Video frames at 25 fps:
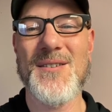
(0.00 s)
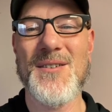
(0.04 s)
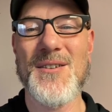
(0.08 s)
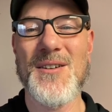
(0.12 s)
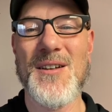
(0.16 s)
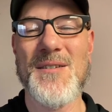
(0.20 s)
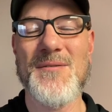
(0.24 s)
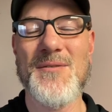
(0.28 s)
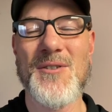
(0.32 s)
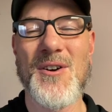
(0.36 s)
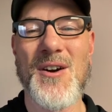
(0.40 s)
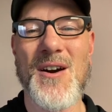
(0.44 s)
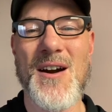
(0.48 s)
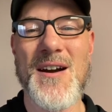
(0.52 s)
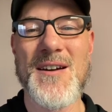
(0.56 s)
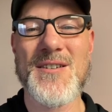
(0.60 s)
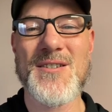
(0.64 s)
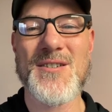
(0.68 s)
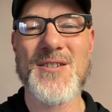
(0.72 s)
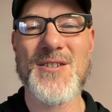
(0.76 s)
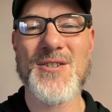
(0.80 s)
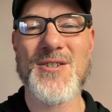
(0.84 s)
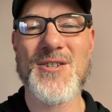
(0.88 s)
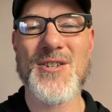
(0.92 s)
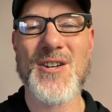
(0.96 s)
the love of
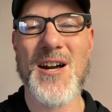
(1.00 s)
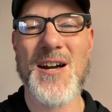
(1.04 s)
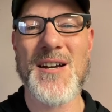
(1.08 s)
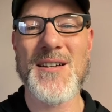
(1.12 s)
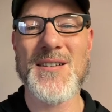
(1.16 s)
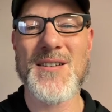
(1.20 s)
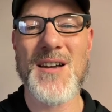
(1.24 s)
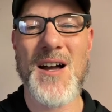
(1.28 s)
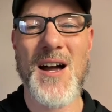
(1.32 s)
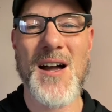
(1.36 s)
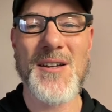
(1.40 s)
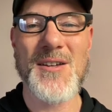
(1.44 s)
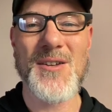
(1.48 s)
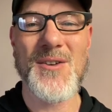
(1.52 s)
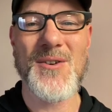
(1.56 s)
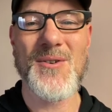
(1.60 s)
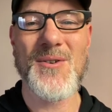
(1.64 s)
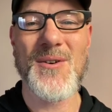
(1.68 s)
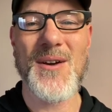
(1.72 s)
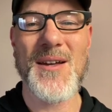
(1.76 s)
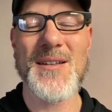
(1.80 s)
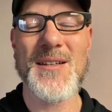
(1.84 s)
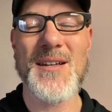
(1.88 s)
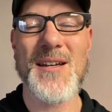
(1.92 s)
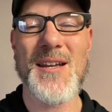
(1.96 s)
Christ just shines on
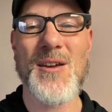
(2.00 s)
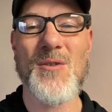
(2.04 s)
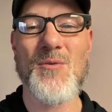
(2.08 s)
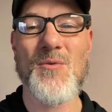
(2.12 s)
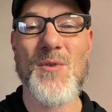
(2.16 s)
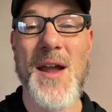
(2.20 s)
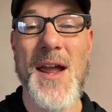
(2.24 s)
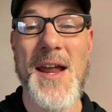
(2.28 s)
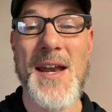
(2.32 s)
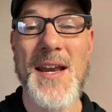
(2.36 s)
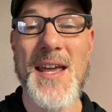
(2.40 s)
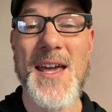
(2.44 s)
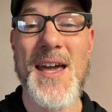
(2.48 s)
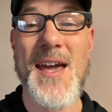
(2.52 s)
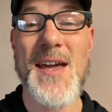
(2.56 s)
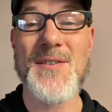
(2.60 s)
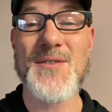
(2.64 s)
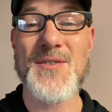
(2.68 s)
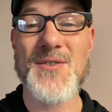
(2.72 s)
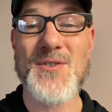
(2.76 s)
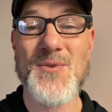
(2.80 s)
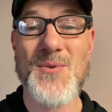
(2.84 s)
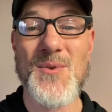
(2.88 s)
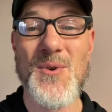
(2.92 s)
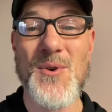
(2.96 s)
you and that He
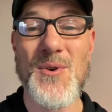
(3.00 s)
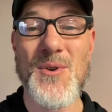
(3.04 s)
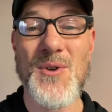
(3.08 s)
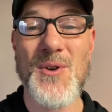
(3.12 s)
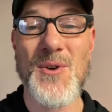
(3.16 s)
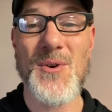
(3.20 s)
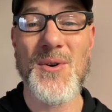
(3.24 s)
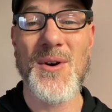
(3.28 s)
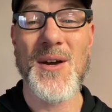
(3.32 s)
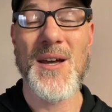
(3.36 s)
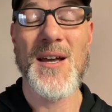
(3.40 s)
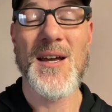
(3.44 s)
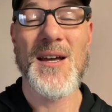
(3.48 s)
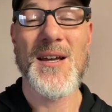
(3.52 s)
radiates through you.